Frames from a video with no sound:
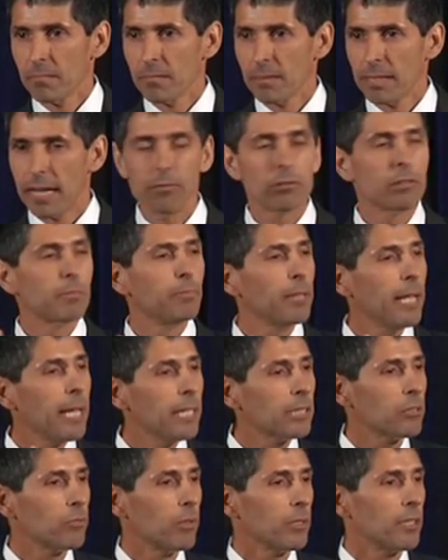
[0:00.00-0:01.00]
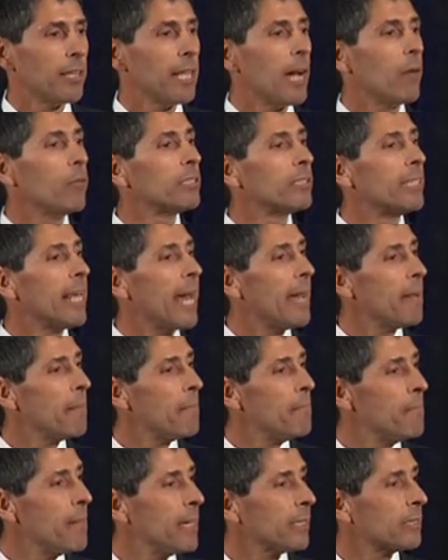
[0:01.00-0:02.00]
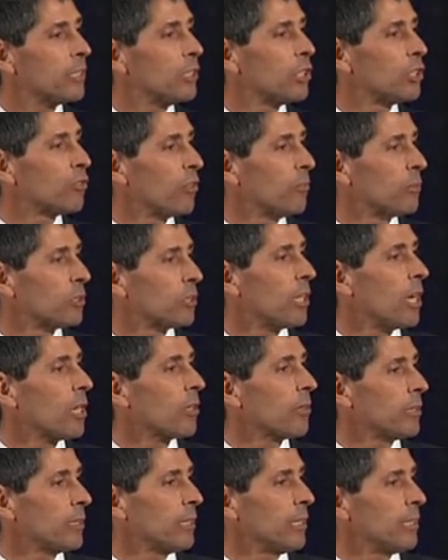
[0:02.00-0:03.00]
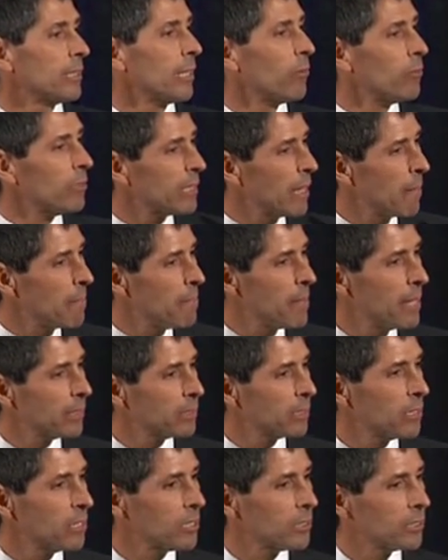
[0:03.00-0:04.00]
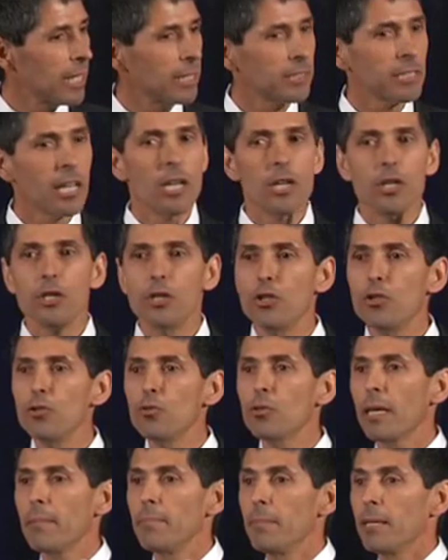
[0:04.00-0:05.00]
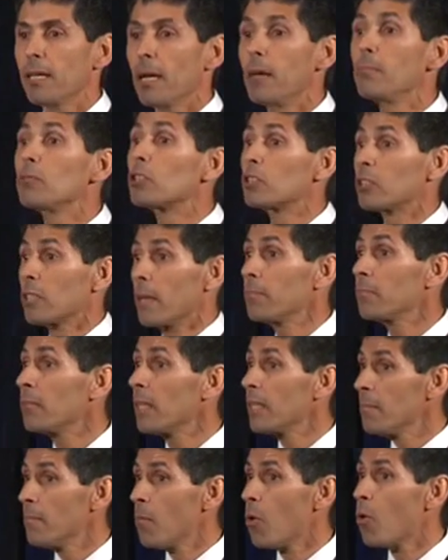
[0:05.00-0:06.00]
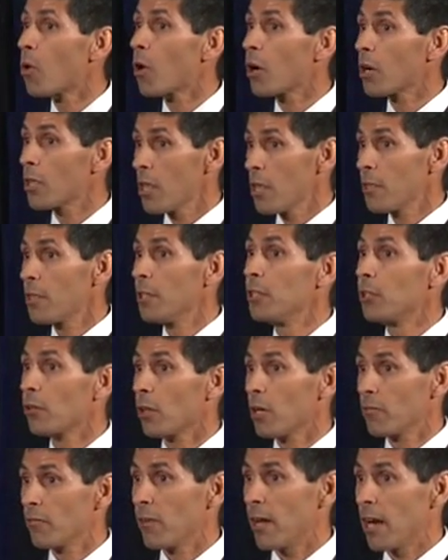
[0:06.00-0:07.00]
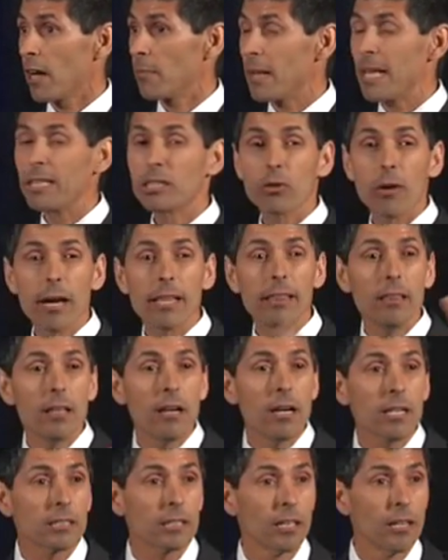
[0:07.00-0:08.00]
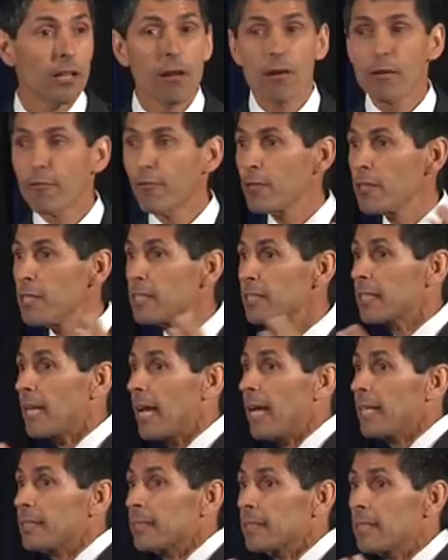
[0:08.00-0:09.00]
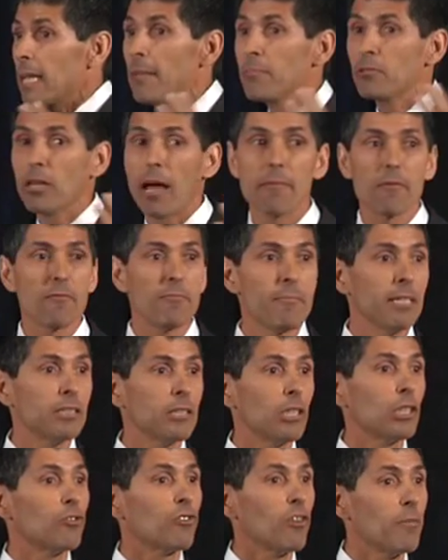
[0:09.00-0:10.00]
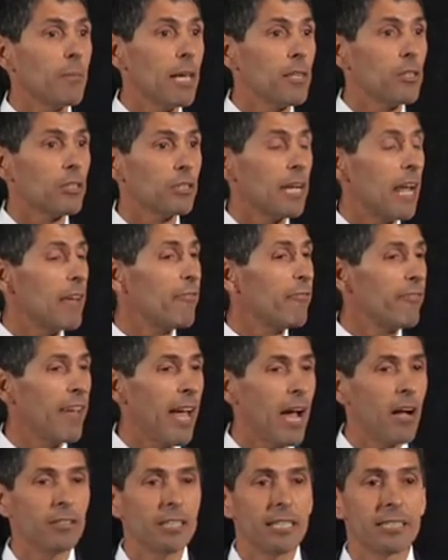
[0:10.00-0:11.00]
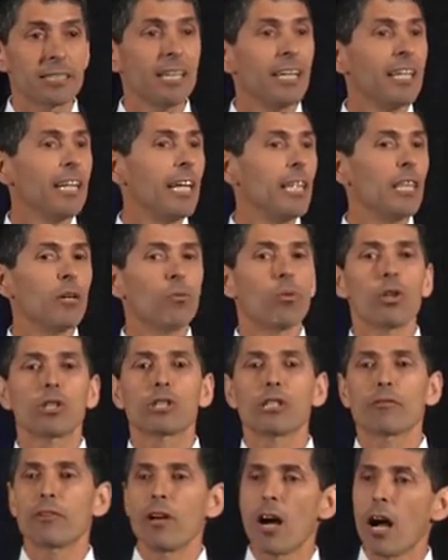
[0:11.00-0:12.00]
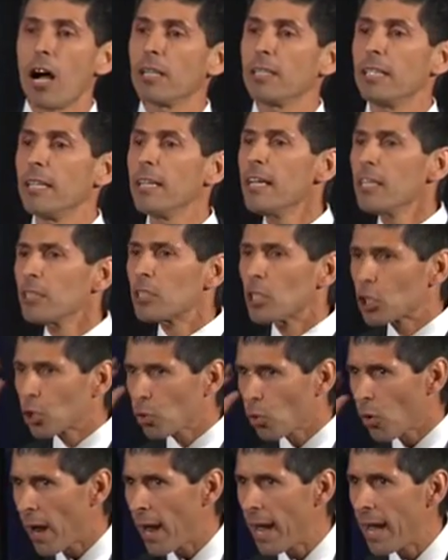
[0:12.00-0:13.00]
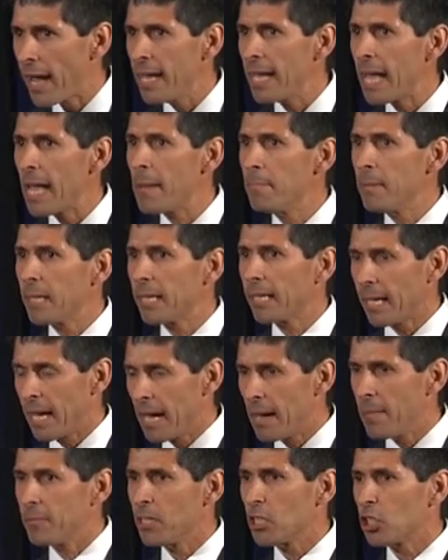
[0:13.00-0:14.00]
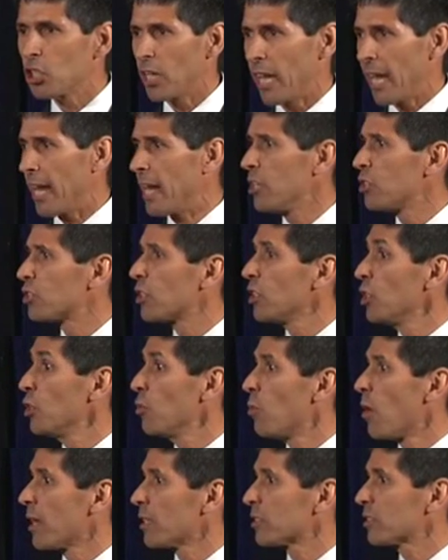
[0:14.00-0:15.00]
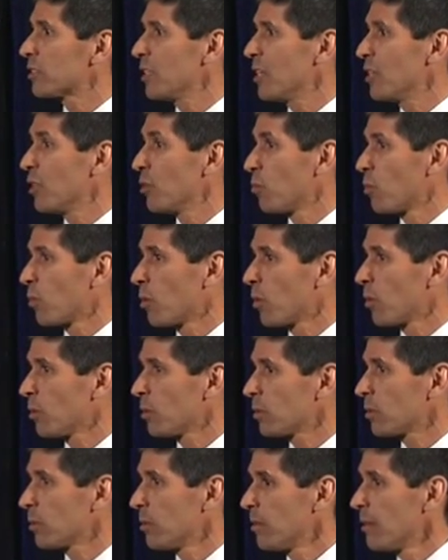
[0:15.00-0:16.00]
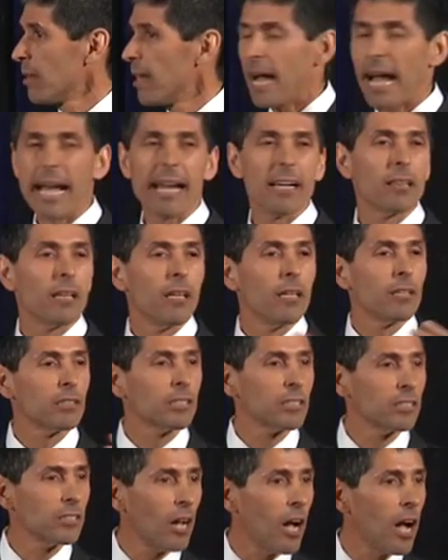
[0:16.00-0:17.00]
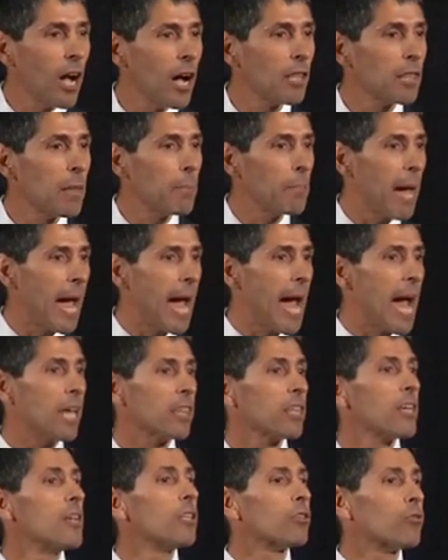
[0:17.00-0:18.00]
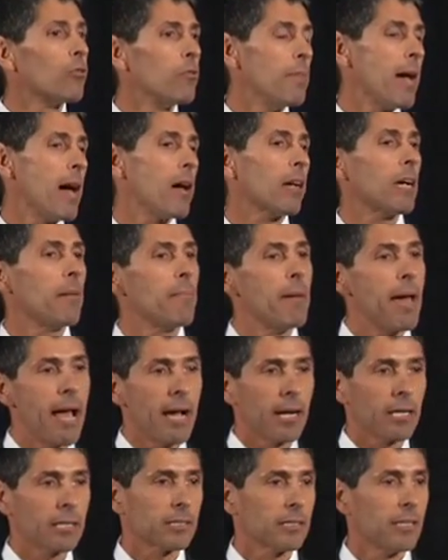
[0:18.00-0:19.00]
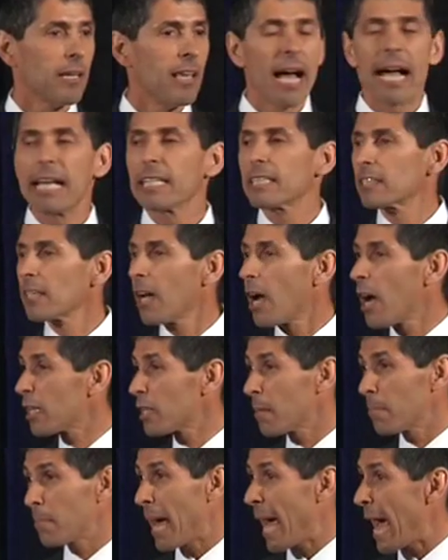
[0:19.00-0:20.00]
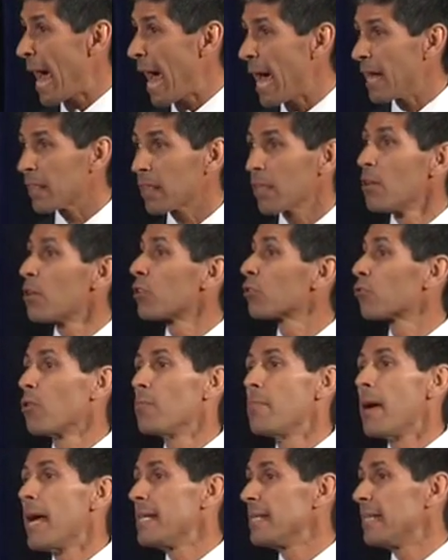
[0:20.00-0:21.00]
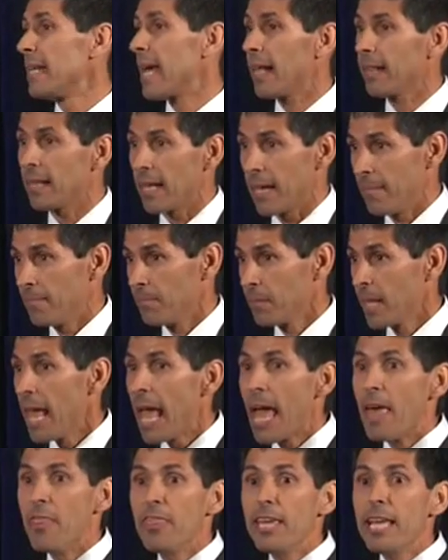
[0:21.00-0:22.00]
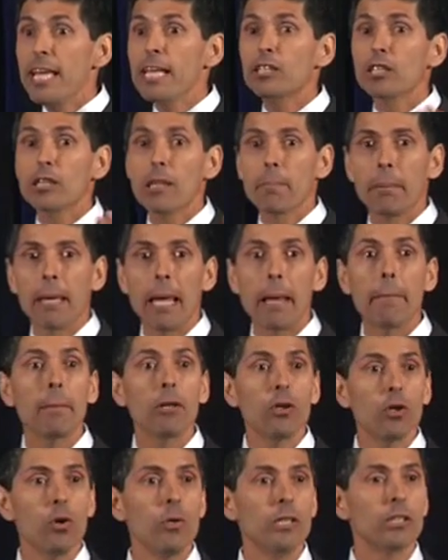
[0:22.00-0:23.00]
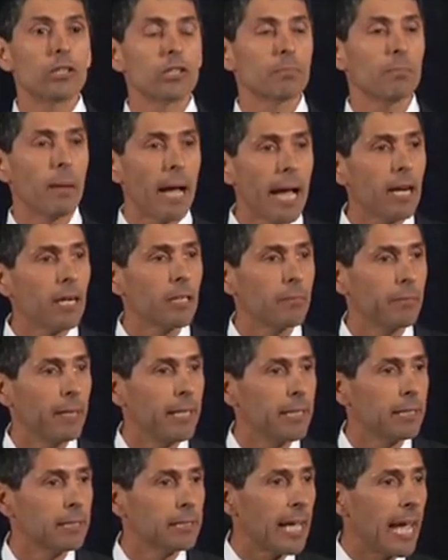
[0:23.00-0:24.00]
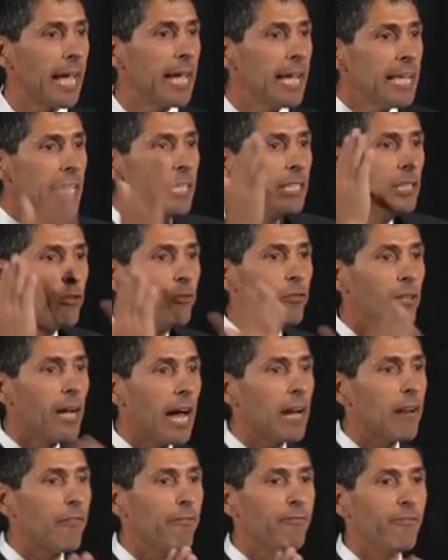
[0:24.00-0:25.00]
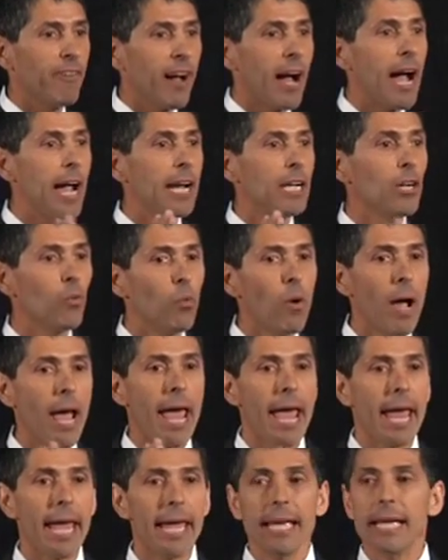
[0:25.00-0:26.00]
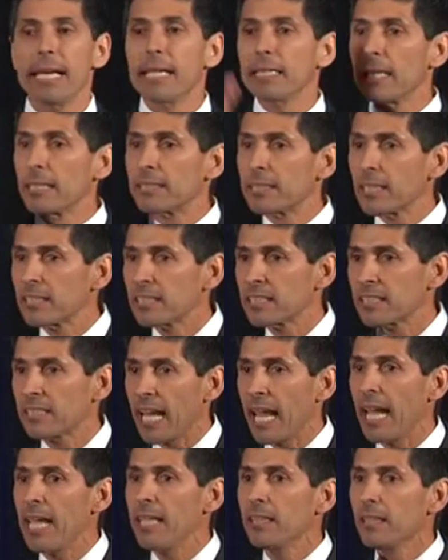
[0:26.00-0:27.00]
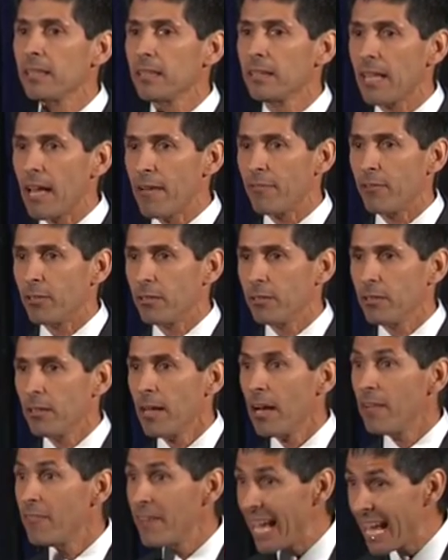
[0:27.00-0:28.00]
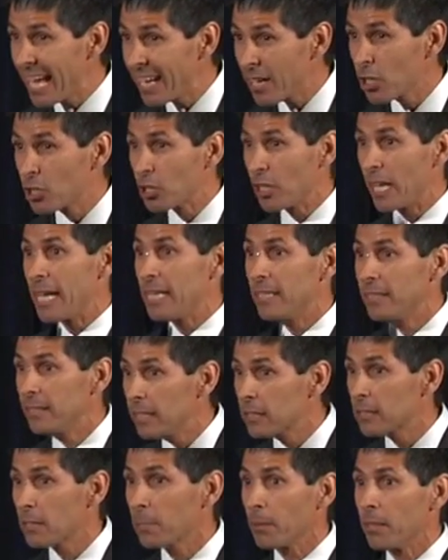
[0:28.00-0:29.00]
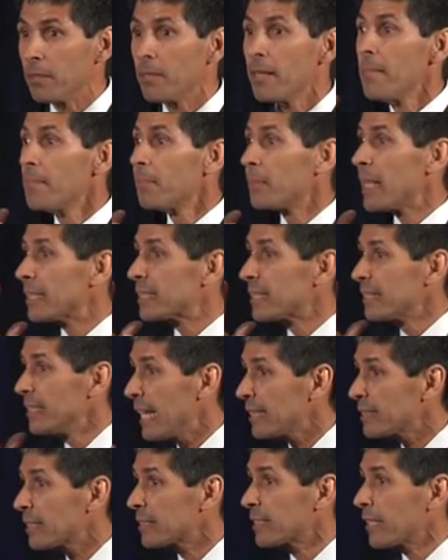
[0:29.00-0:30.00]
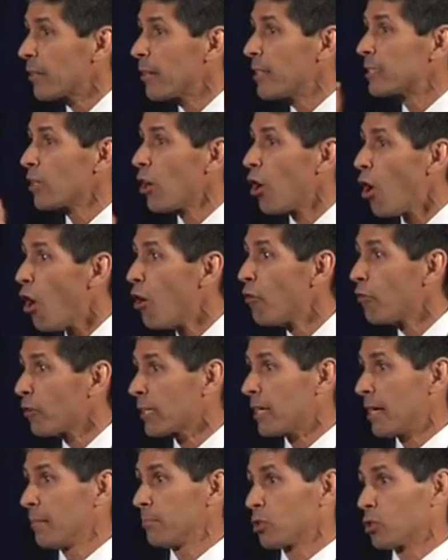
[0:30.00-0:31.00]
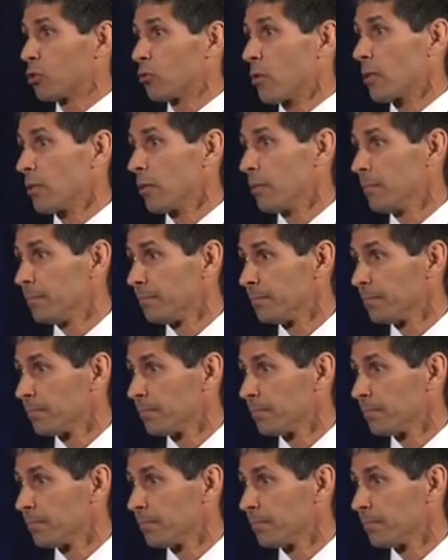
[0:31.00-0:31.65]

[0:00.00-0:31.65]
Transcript: that I was blessed with, and that was that message from Socrates. That was that message that says, you can become something more than your environment. And so I looked for this same type of message from others, and I found it in the words of Gandhi, to try and become the change that you want to see in the world. I saw the path through Malcolm X. I saw the path through Mandela. And these are the people who inspired me to say, you've got to find a way to sustain the level of energy and discipline that's necessary to overcome struggle.